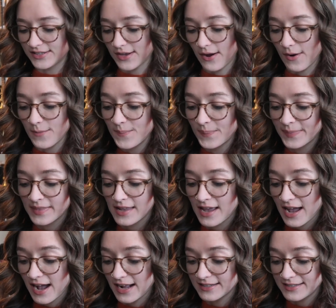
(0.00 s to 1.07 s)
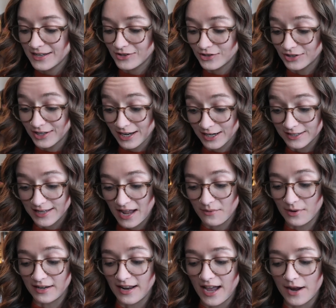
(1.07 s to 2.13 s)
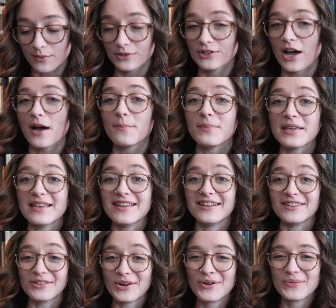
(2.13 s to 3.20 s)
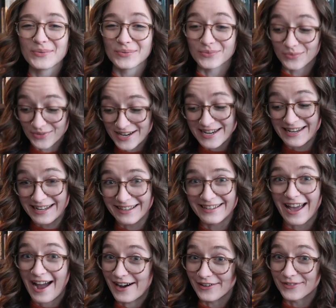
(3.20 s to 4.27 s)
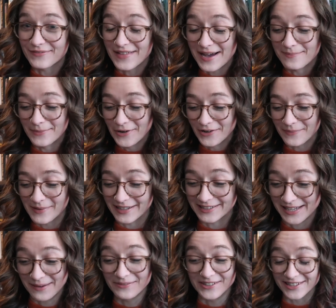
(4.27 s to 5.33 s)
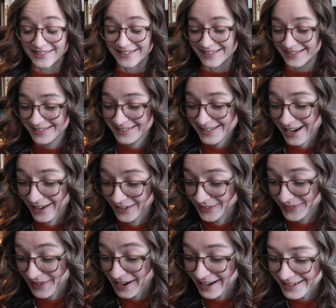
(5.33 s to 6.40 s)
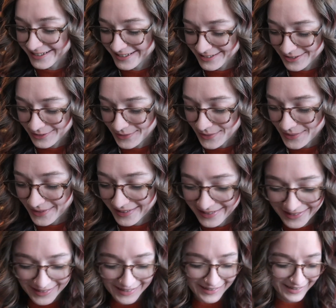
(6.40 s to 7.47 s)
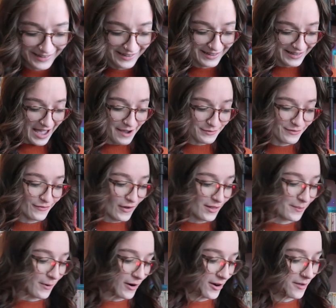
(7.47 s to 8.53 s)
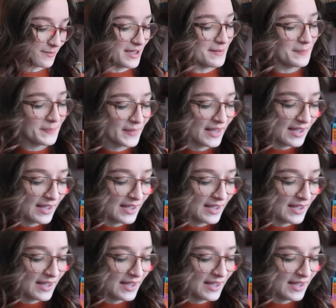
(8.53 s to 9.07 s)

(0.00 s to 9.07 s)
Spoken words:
So I take good care of that one. I will not be reading out of that book because I'm just terrified to have it fall apart on me.